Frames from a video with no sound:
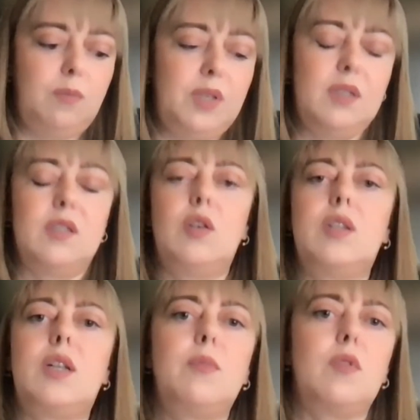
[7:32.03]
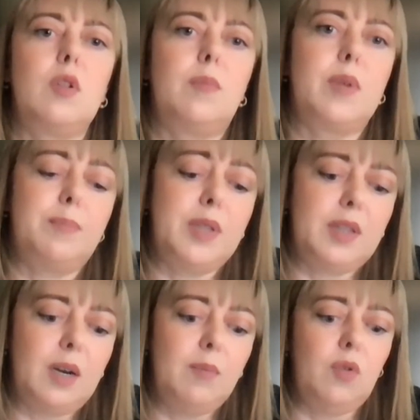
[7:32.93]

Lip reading: representing SMEs